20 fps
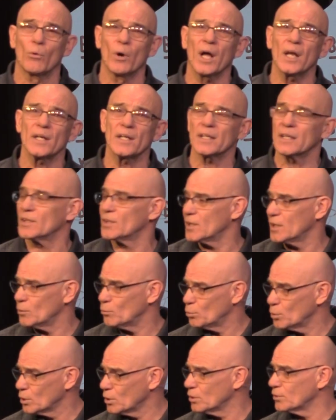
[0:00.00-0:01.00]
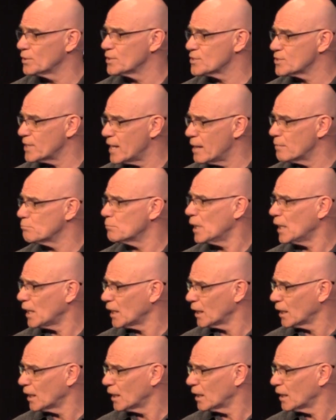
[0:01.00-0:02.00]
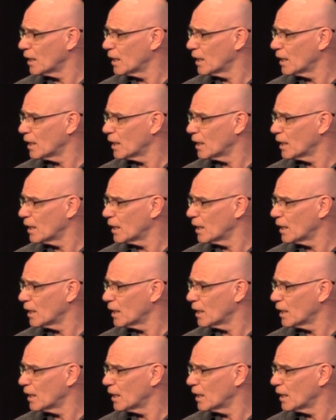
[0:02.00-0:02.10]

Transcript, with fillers: What in the world does that mean?